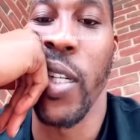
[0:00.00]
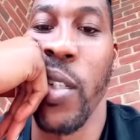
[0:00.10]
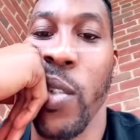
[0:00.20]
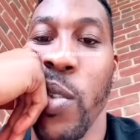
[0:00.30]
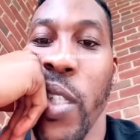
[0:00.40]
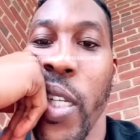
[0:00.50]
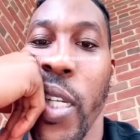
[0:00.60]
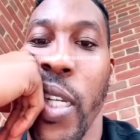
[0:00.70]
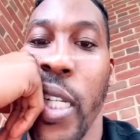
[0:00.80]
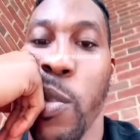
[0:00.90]
these
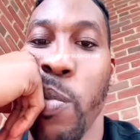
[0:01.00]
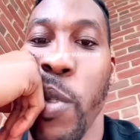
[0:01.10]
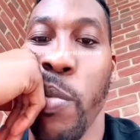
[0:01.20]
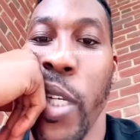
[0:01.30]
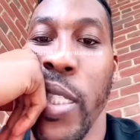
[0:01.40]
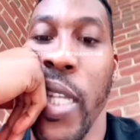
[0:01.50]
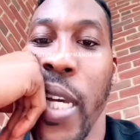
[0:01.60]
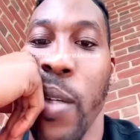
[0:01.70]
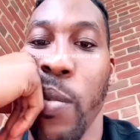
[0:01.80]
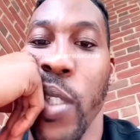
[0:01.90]
allegations that's being
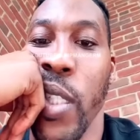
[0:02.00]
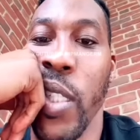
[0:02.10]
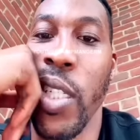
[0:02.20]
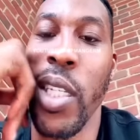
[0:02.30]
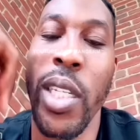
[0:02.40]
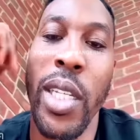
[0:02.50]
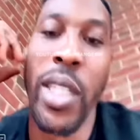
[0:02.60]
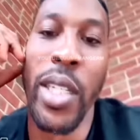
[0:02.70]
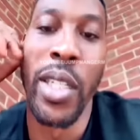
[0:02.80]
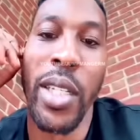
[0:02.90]
put out
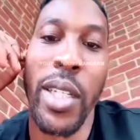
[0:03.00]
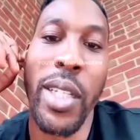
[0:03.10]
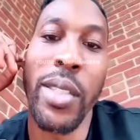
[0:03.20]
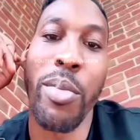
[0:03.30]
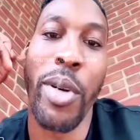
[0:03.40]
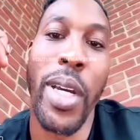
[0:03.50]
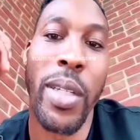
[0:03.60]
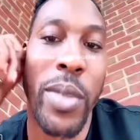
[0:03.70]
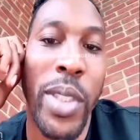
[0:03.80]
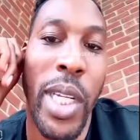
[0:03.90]
against him.
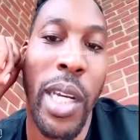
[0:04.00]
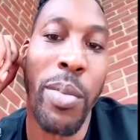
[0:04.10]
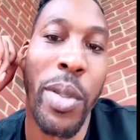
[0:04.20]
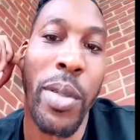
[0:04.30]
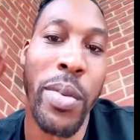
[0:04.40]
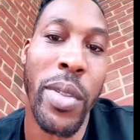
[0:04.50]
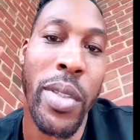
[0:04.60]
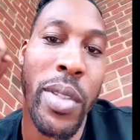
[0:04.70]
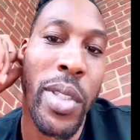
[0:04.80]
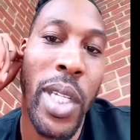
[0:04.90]
So with that being
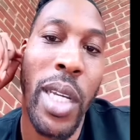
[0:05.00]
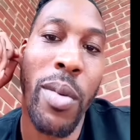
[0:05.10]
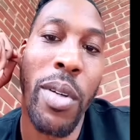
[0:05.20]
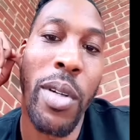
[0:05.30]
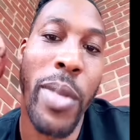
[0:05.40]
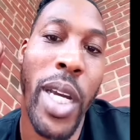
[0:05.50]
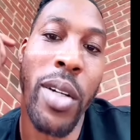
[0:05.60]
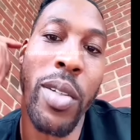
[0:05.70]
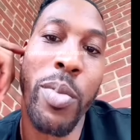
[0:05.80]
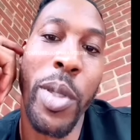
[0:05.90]
said, I would like to
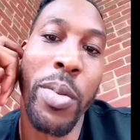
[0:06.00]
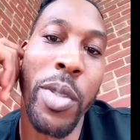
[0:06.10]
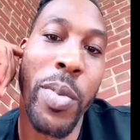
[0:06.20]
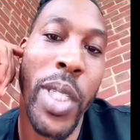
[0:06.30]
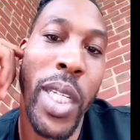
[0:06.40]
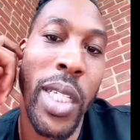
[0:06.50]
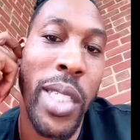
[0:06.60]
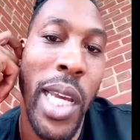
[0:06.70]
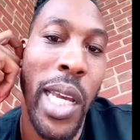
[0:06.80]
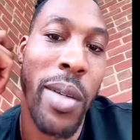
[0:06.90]
highlight the
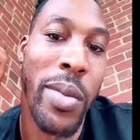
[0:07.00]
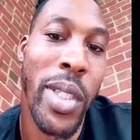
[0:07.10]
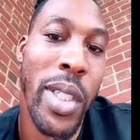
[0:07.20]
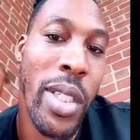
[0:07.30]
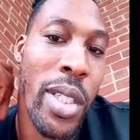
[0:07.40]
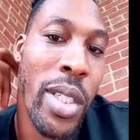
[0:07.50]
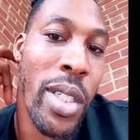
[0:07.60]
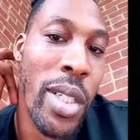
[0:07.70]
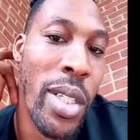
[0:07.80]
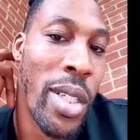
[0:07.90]
victim from twenty
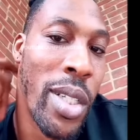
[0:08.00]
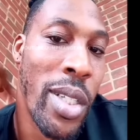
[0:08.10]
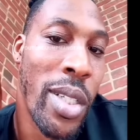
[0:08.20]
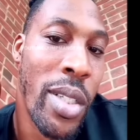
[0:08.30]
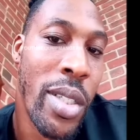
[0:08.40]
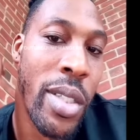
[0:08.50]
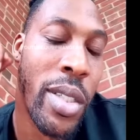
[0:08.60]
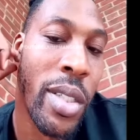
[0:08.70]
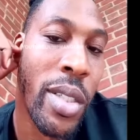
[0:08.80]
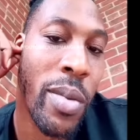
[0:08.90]
eighteen when
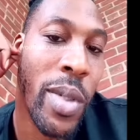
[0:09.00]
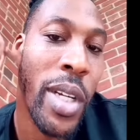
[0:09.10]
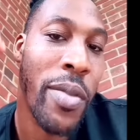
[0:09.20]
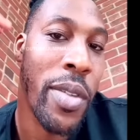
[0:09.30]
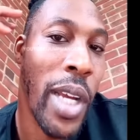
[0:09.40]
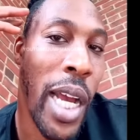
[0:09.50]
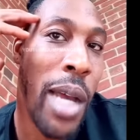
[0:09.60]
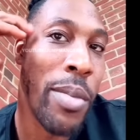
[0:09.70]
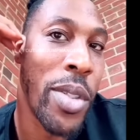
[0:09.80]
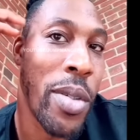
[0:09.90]
Dwight Howard
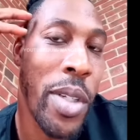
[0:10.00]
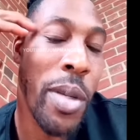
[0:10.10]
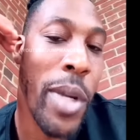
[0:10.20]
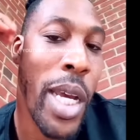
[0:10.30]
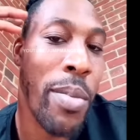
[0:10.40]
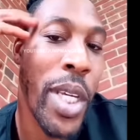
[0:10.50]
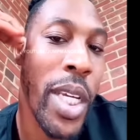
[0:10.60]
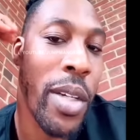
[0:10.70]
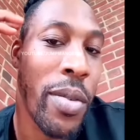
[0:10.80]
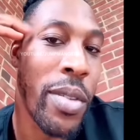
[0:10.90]
was facing
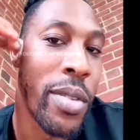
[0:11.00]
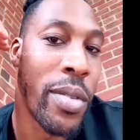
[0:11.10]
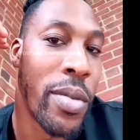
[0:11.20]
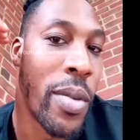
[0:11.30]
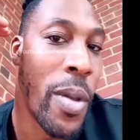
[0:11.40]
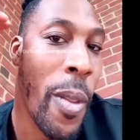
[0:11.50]
backlash for,